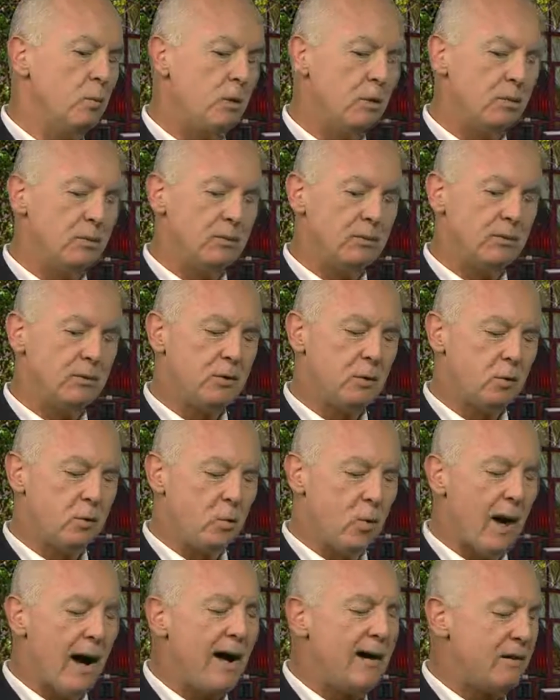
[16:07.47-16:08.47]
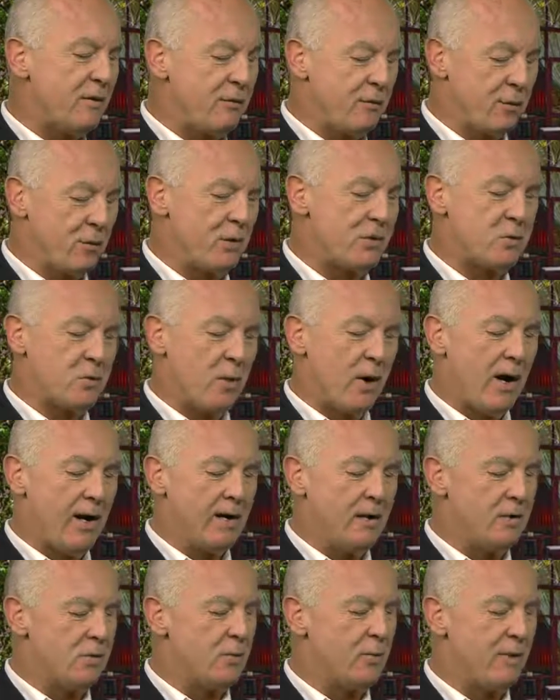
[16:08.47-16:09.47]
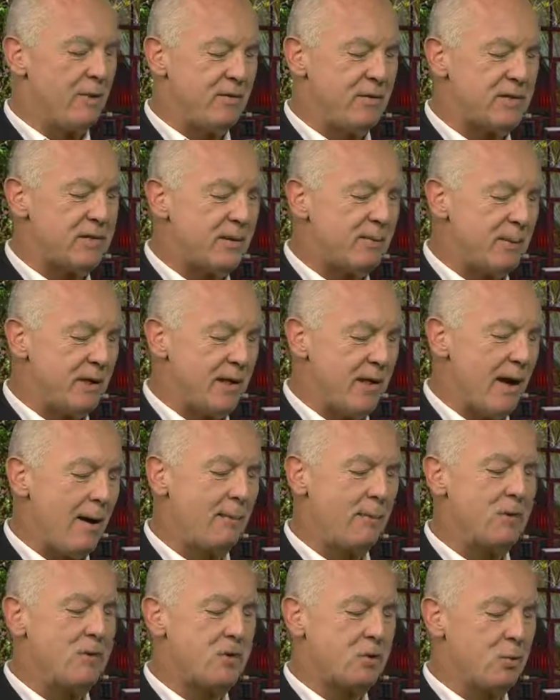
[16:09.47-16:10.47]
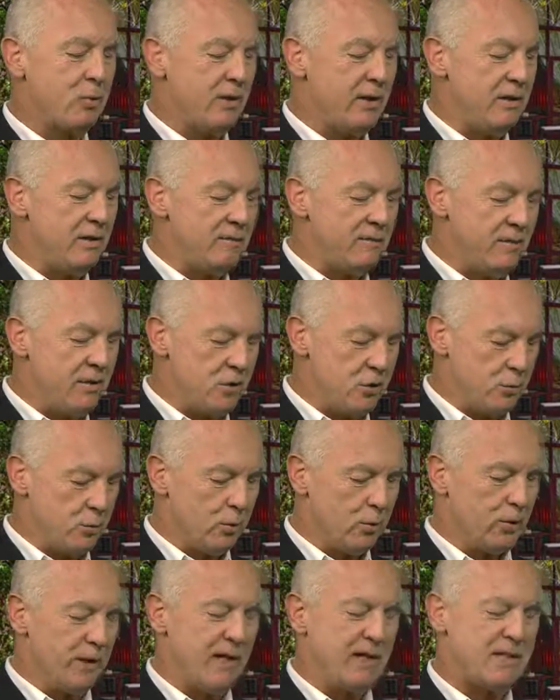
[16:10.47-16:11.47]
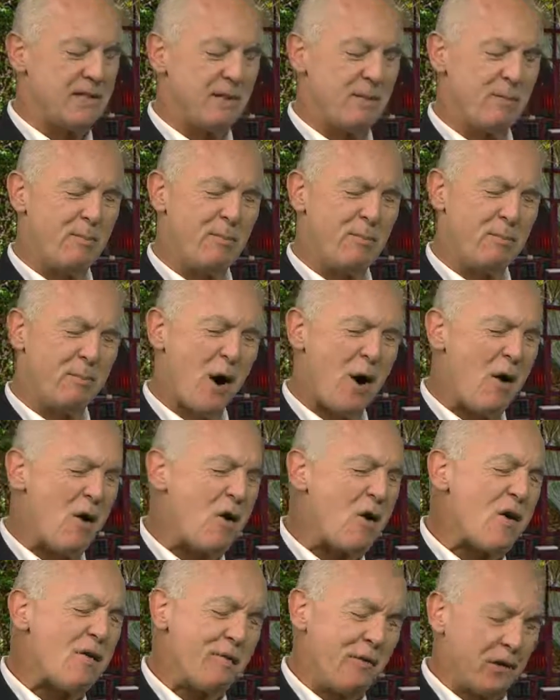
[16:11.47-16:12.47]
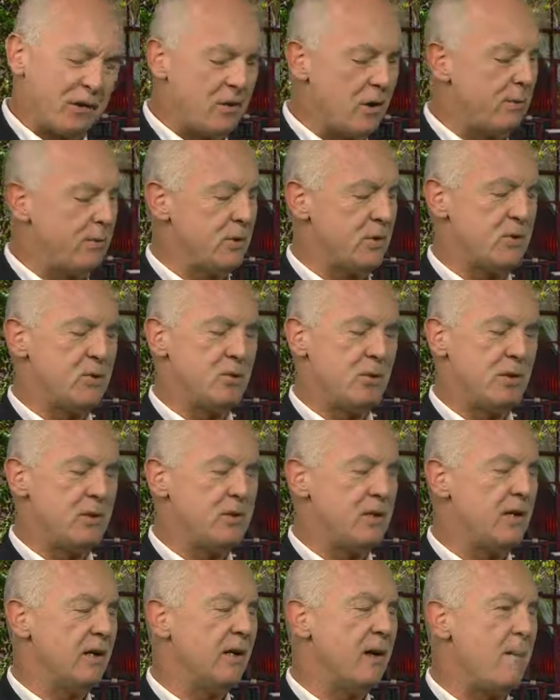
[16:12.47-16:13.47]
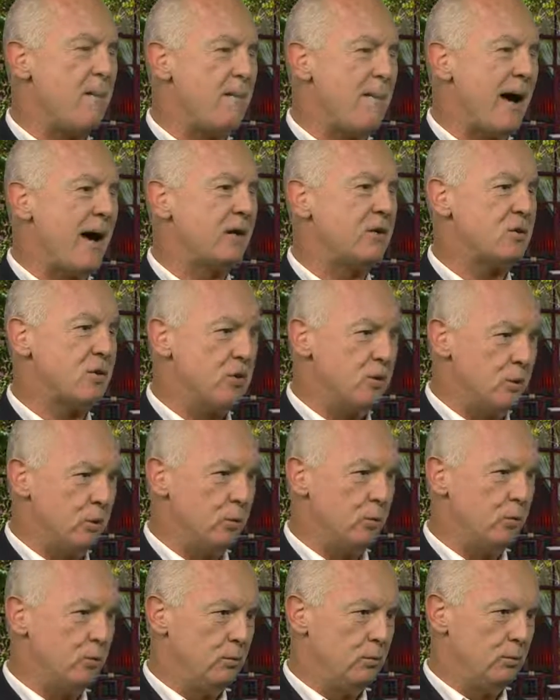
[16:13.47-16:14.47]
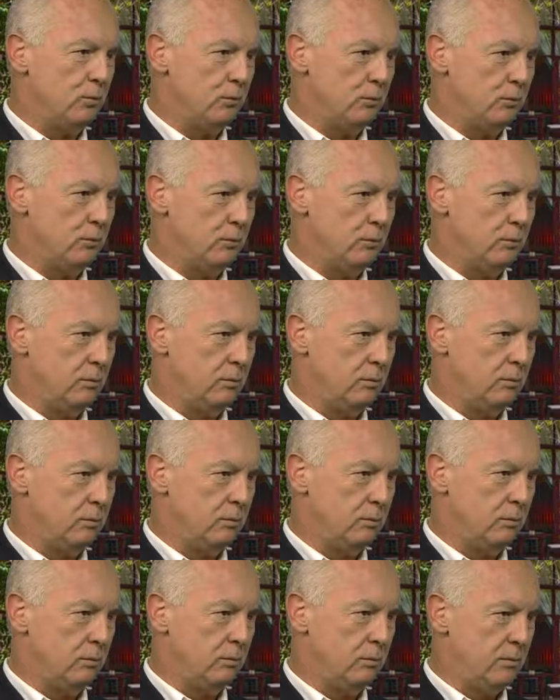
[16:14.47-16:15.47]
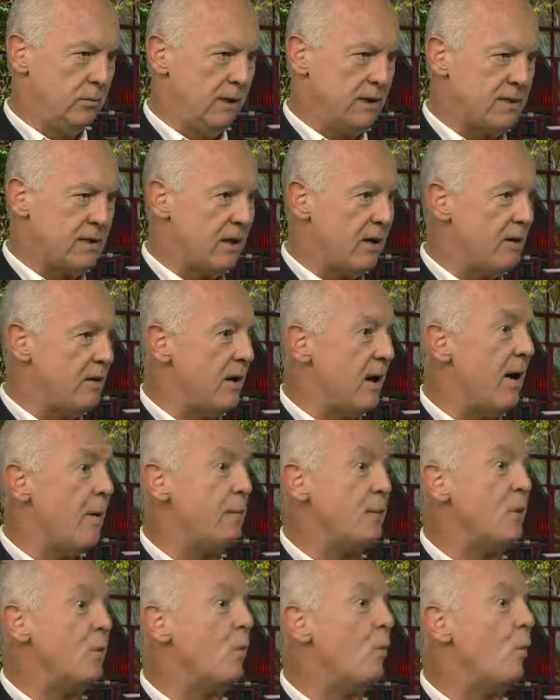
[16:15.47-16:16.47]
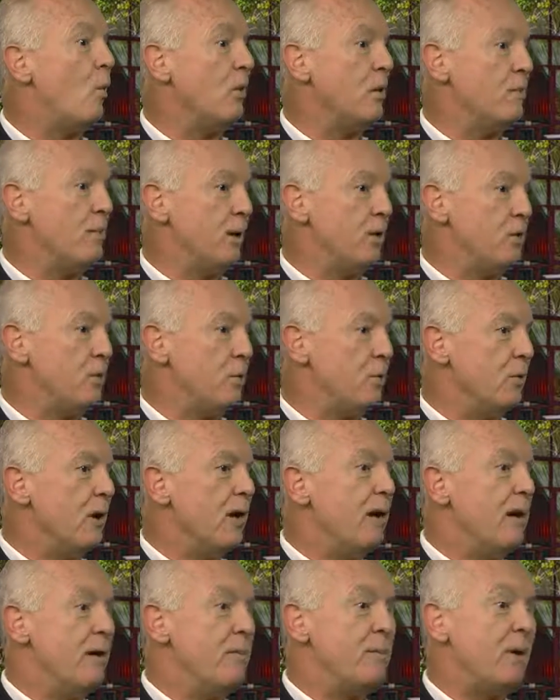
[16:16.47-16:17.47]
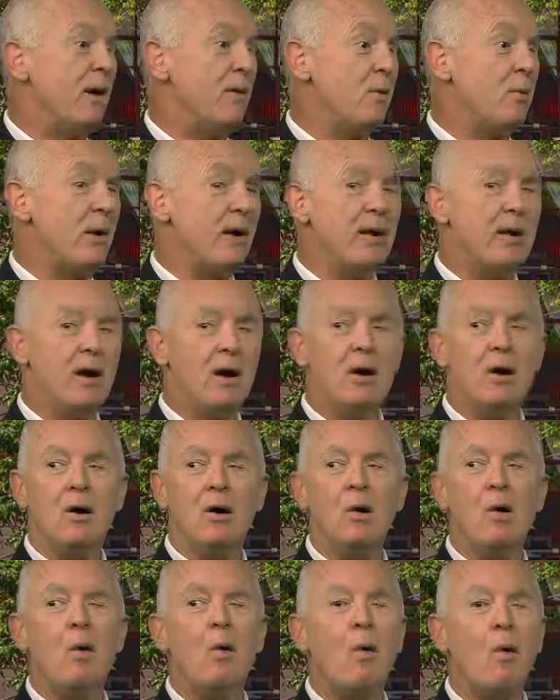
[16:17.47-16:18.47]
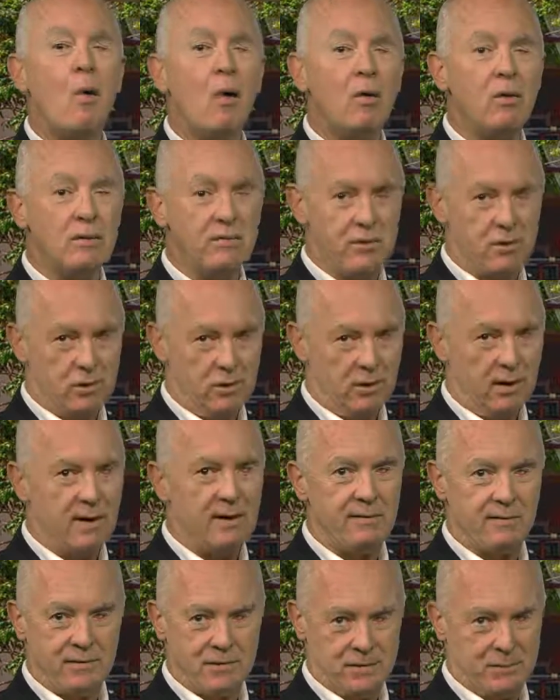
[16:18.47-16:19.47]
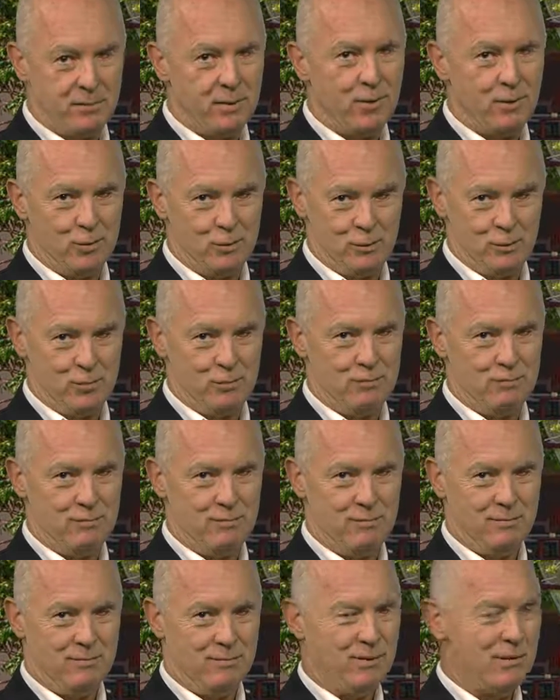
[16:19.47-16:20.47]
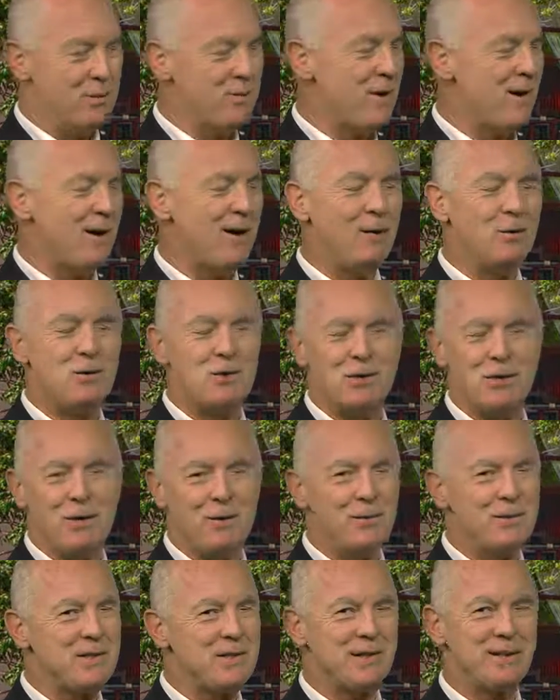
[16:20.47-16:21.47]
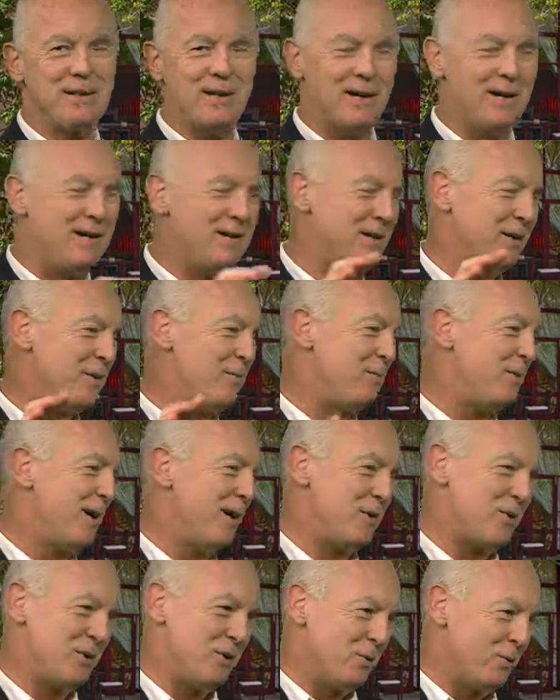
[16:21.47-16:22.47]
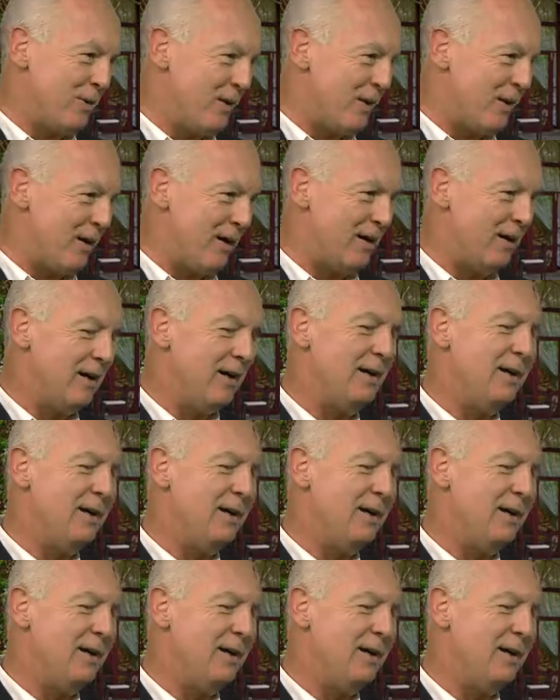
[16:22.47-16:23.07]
Well, the why, the first why is whenever something happens to an individual, it's a perfect opportunity to come back to you. It's going to now be all about you. And by the way, all of your life is about you. No matter how generous or kind and compassionate we are.